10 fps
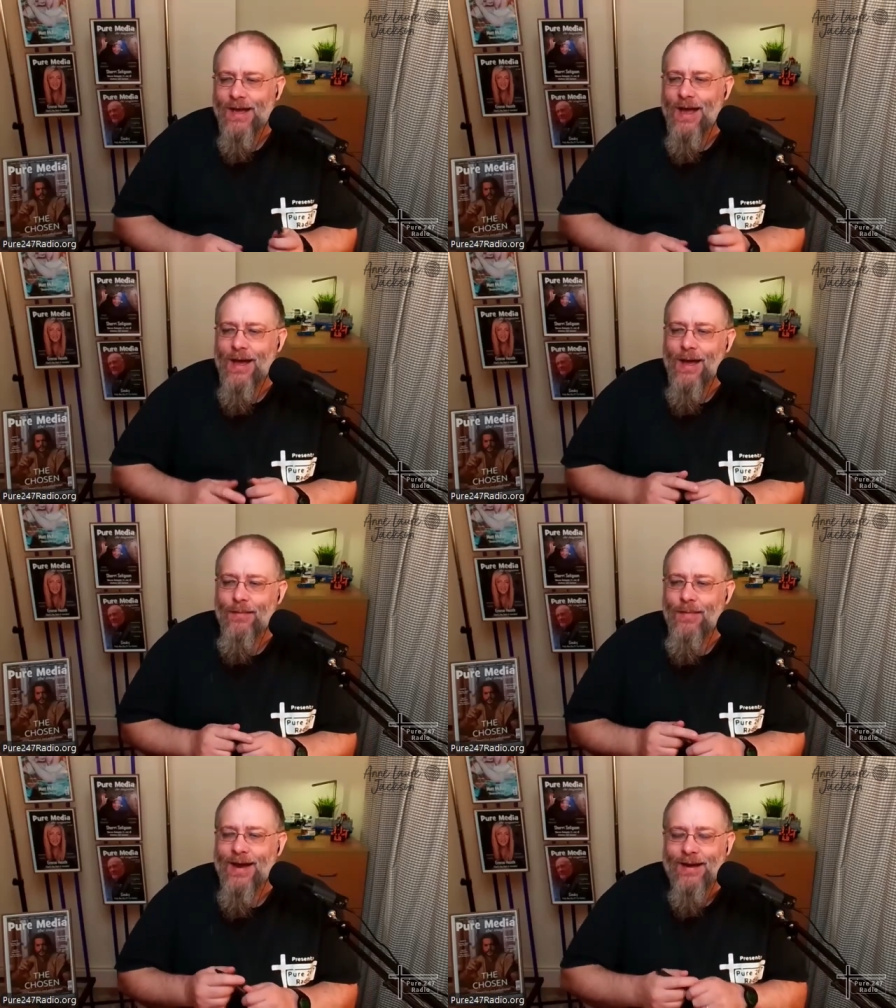Yeah.
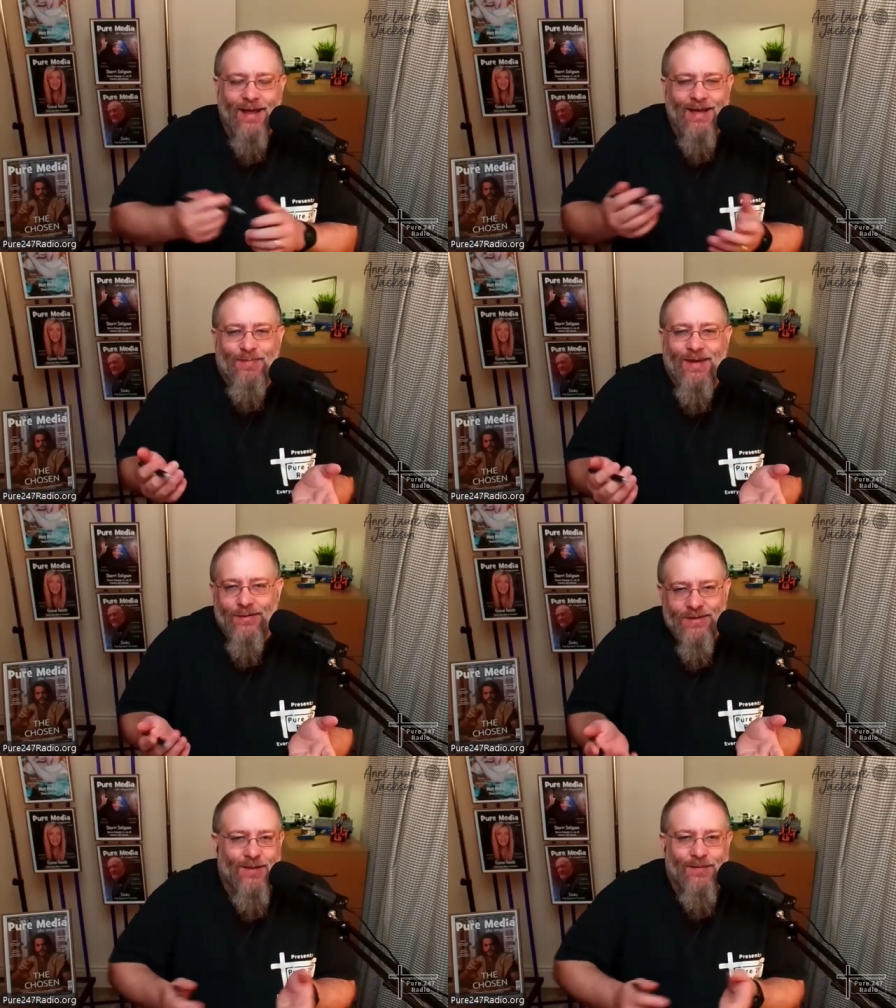And I guess being
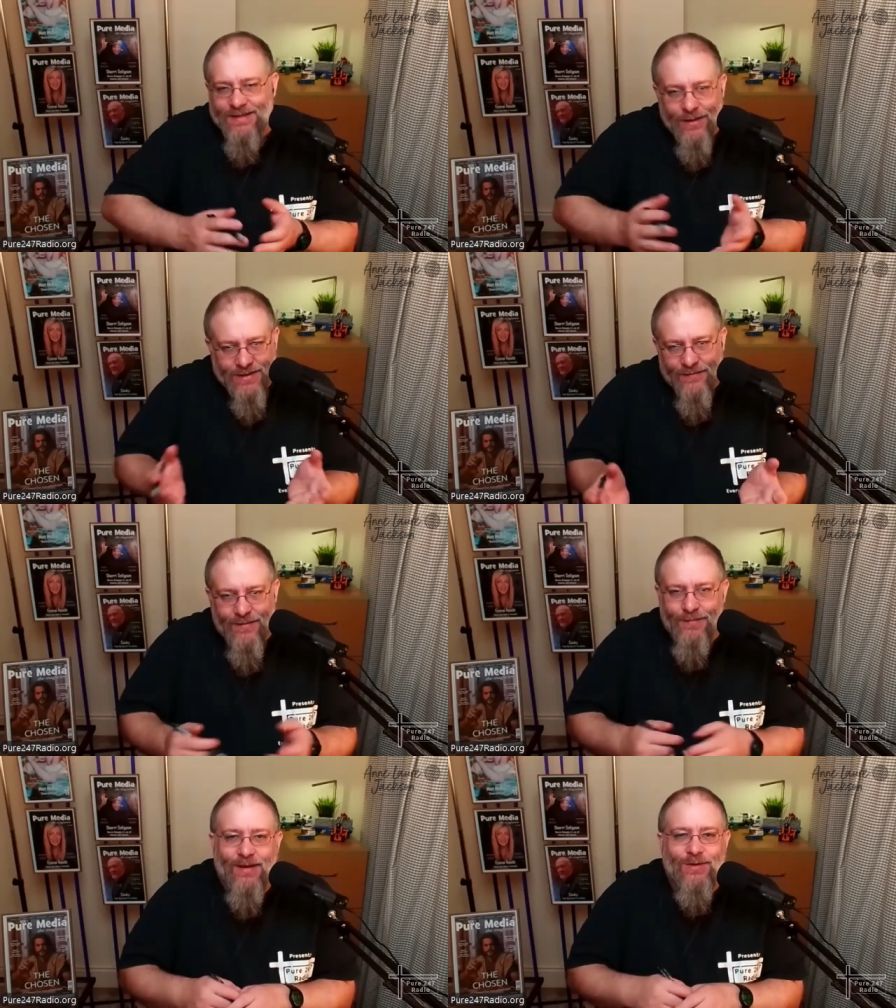on a ship is no
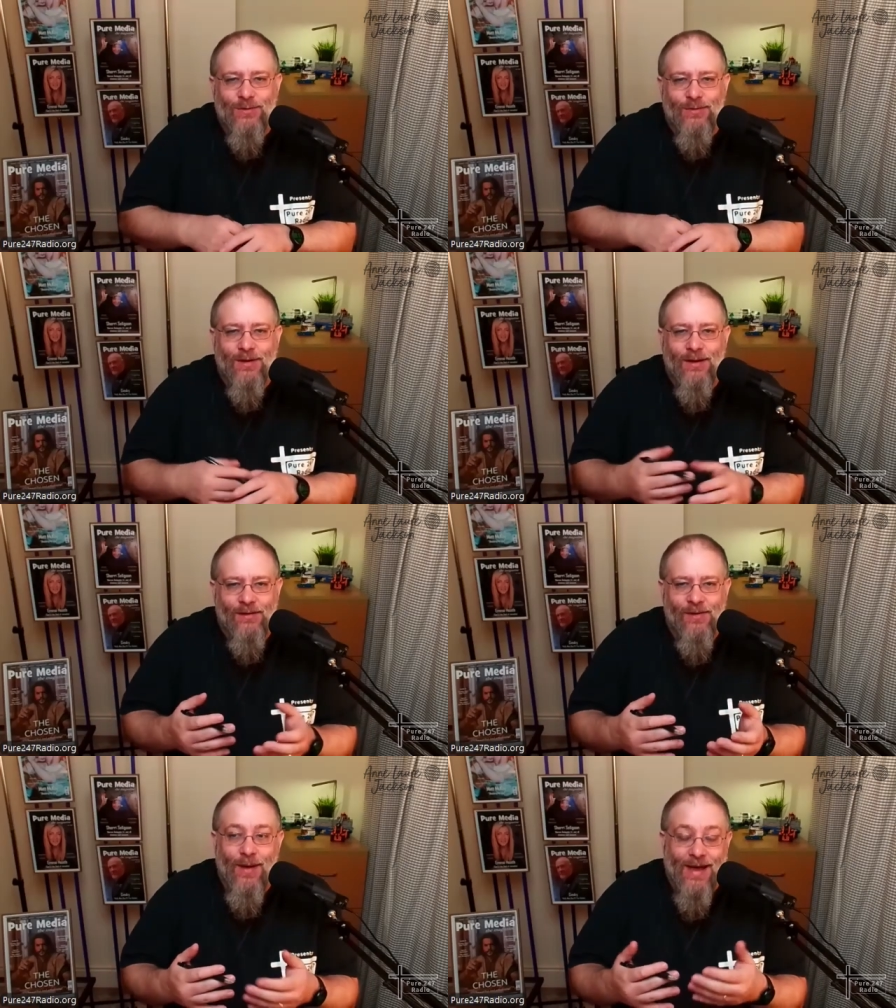different because you're going to
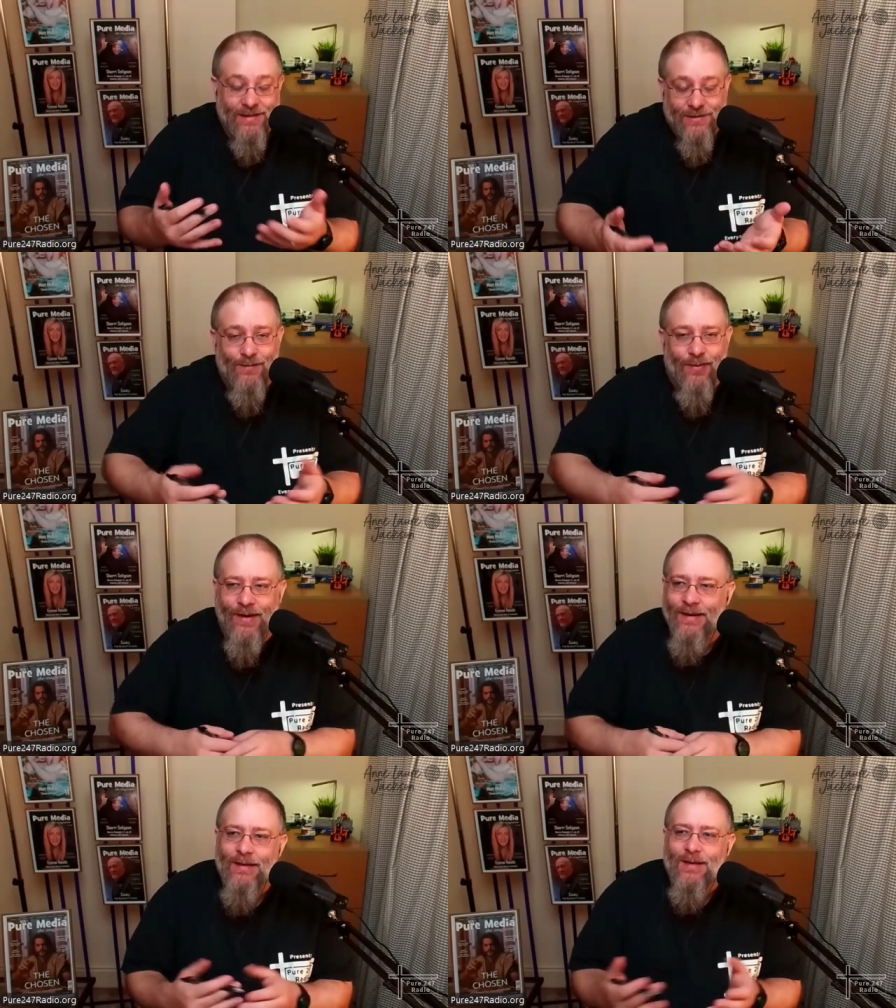grow. At some
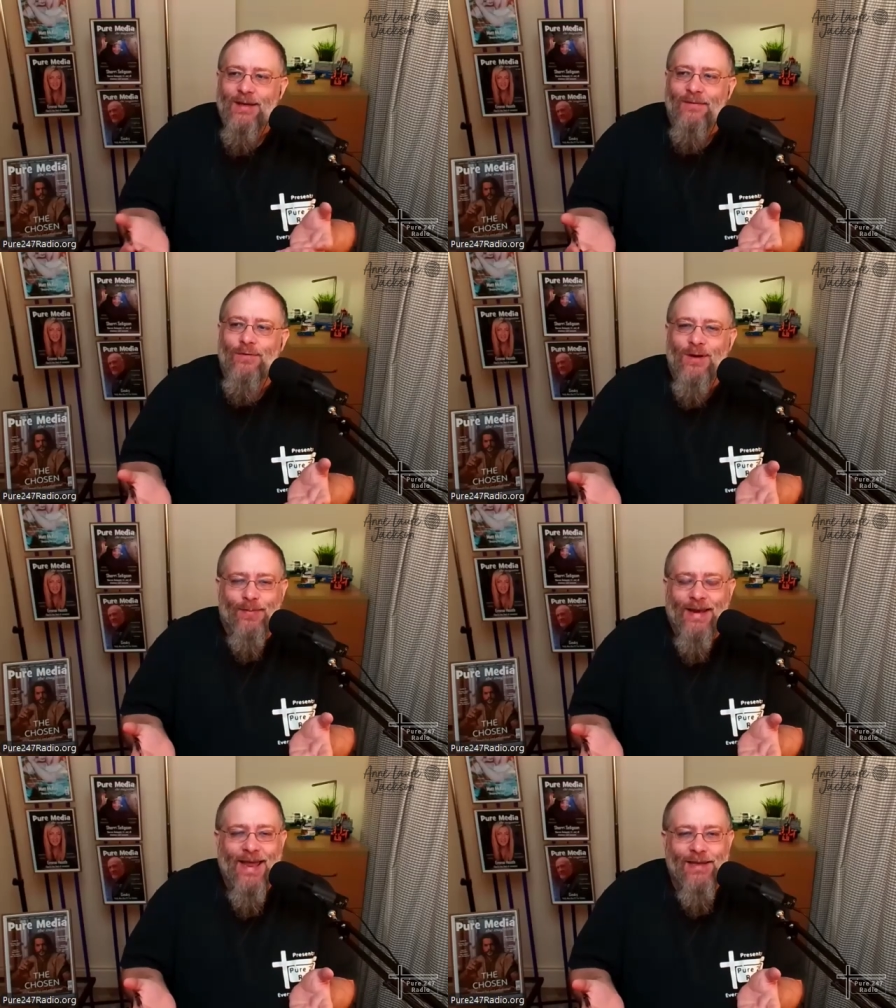point, if you're on a
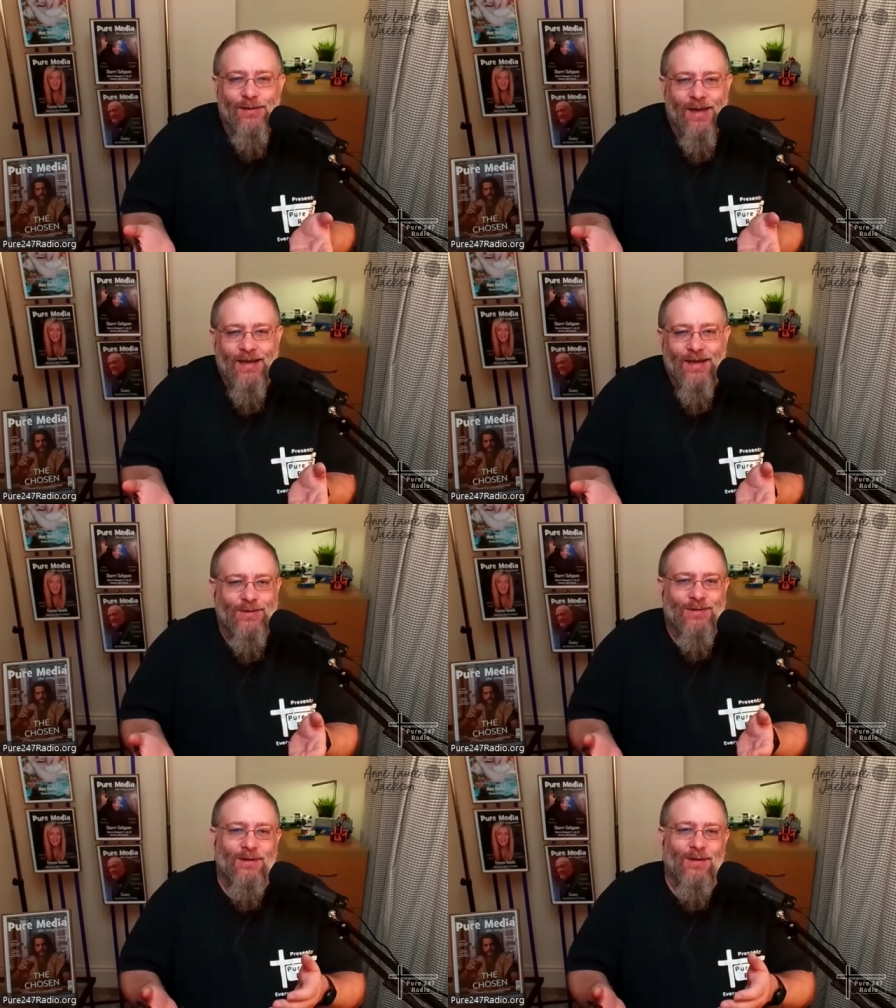plane, you get
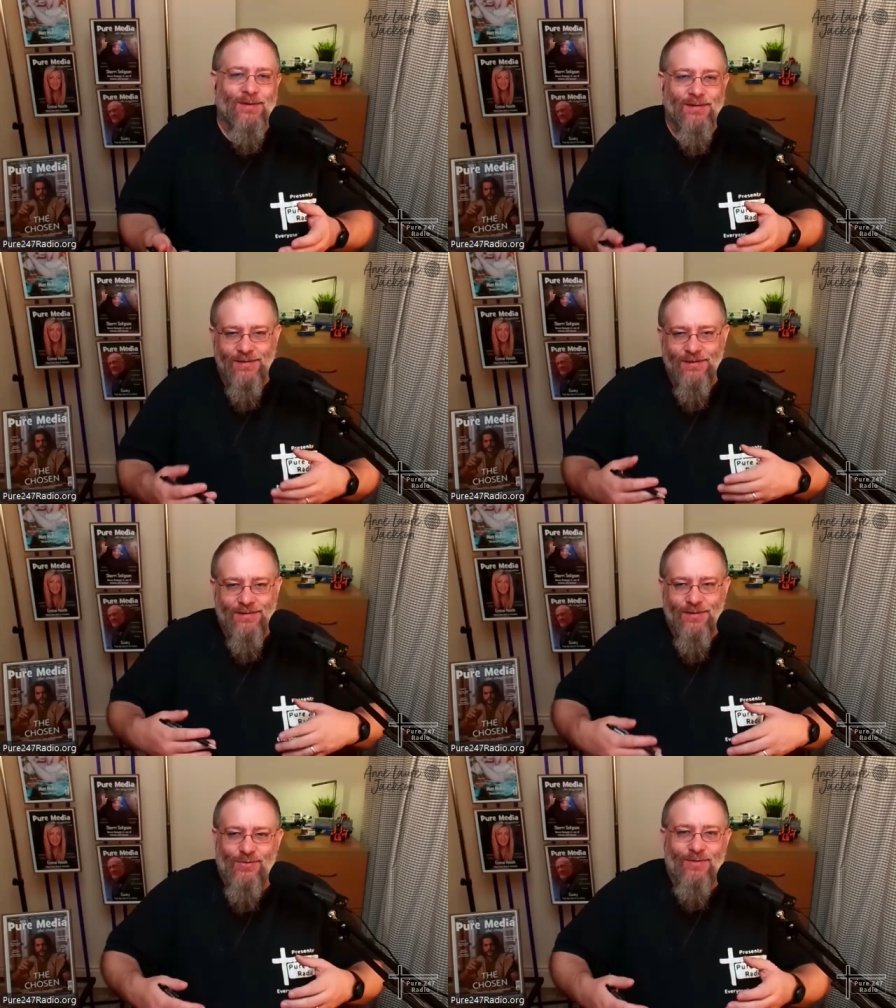used to
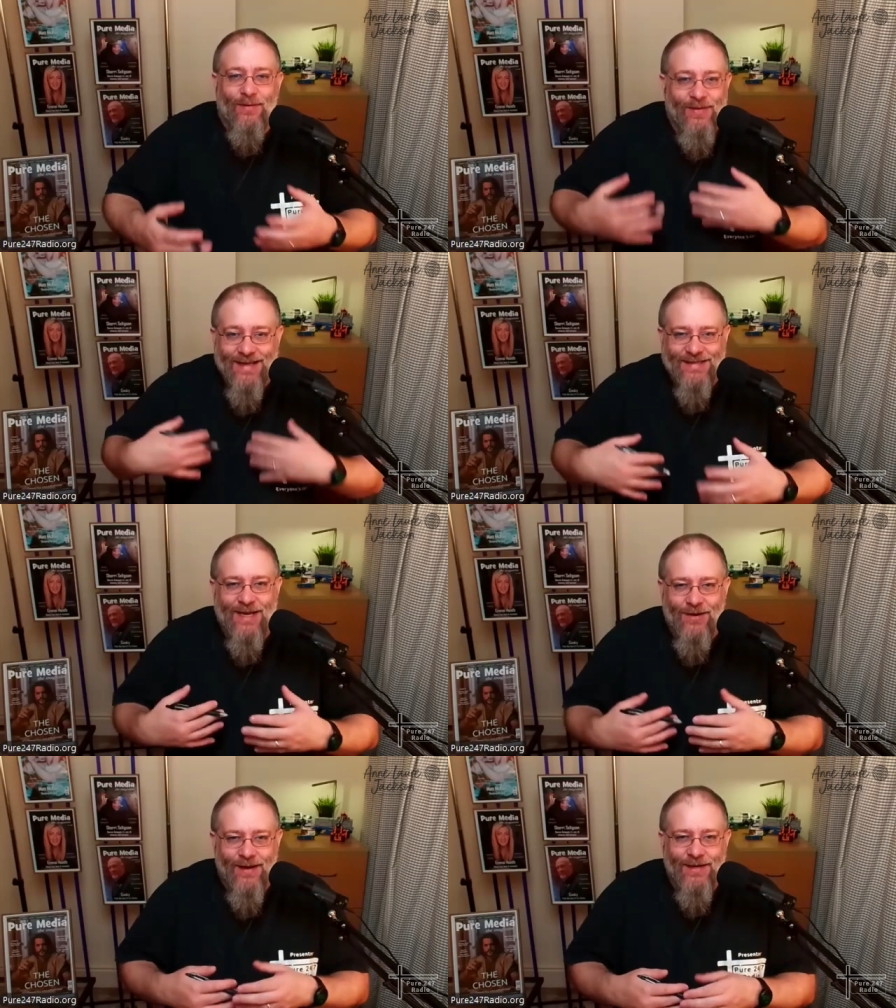the thrill of the
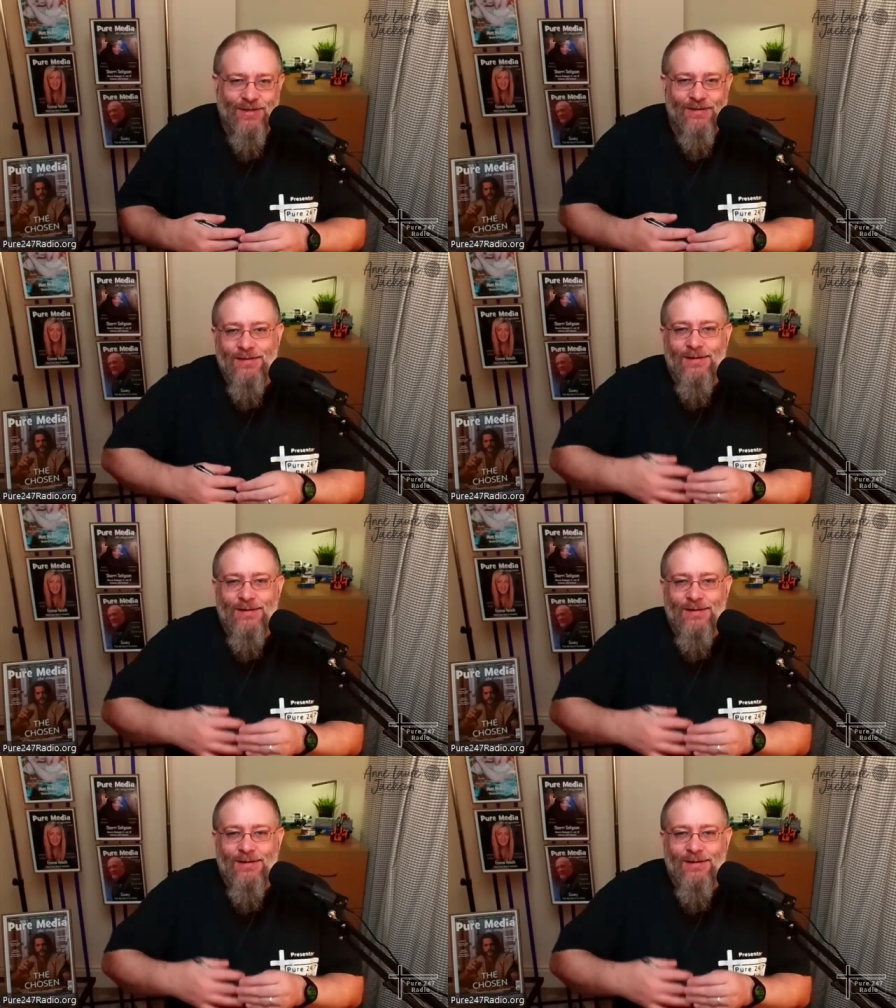acceleration